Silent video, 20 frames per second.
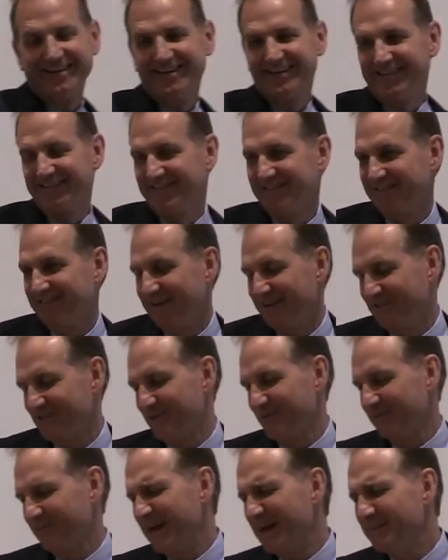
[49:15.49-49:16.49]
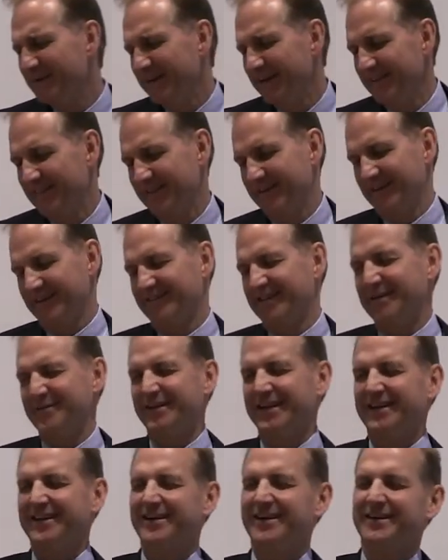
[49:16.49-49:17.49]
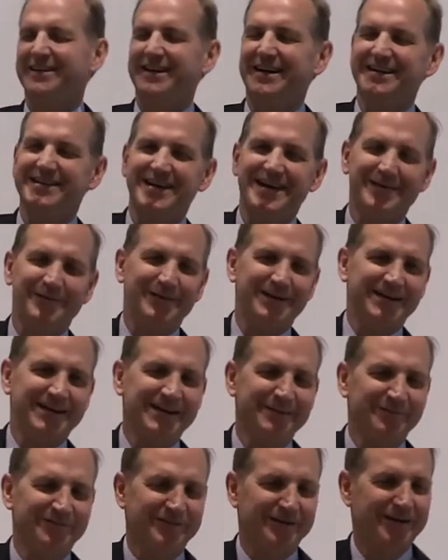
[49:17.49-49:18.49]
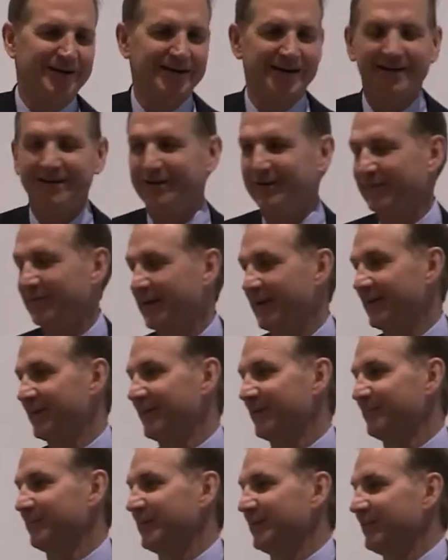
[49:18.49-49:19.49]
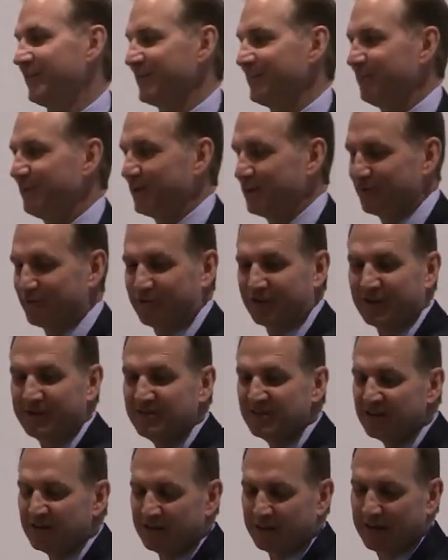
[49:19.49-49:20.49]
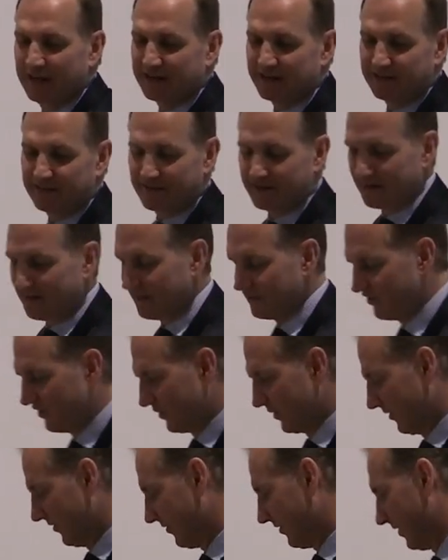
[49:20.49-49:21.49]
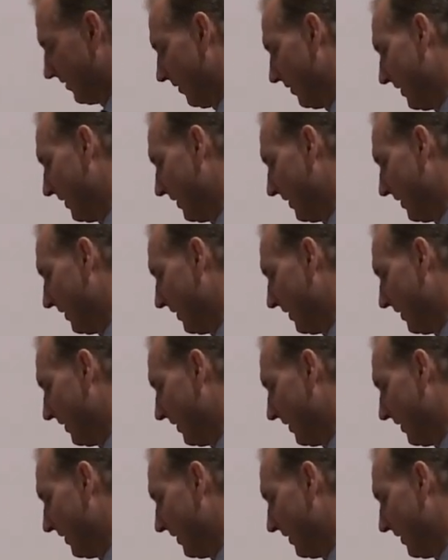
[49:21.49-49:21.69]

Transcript: He said, Dr. Schwartz, I'm an atheist. I'm like, oh, yeah, yeah, Ron, I'm sorry. I don't, I don't mean to impose anything on you. And said, all